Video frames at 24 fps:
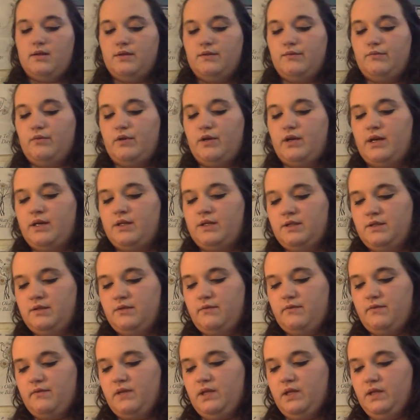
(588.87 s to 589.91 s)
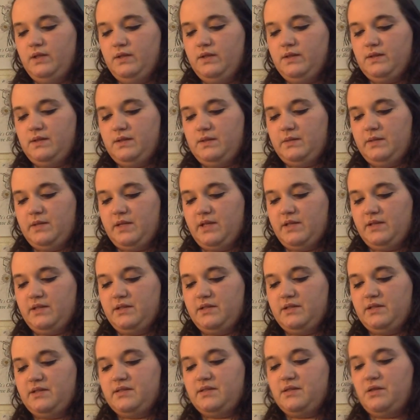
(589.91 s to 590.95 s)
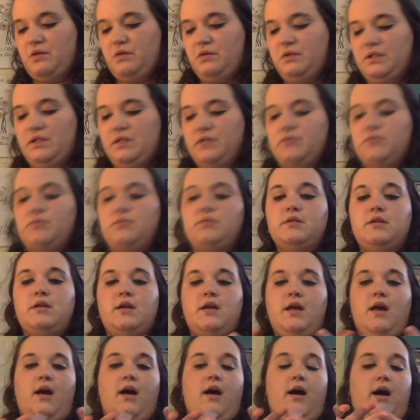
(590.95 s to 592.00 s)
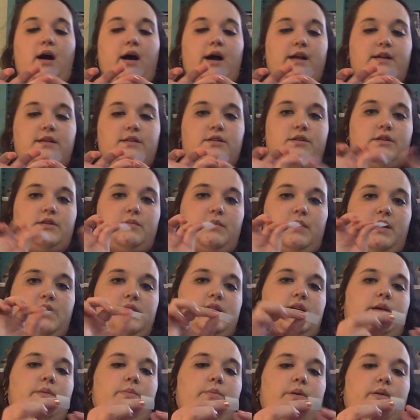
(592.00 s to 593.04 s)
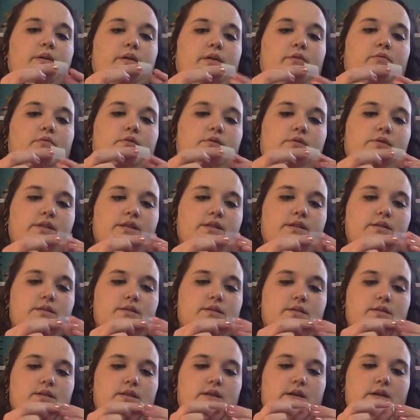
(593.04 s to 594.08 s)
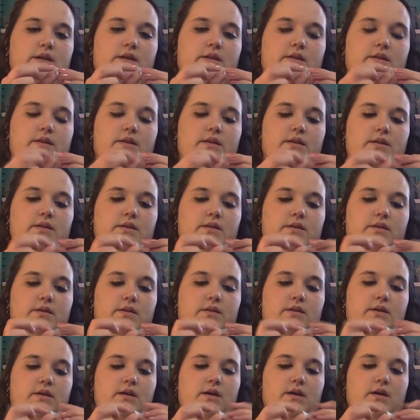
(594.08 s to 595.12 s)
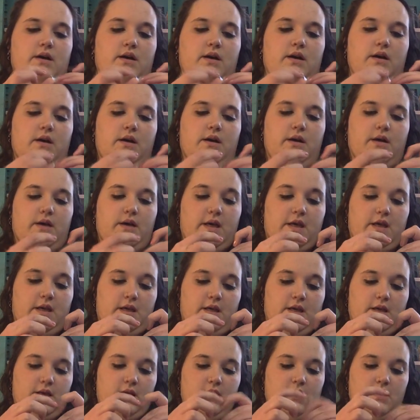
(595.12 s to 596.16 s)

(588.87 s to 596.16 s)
What I did for this is, because it's so little, I took my tape and I rolled it, and then I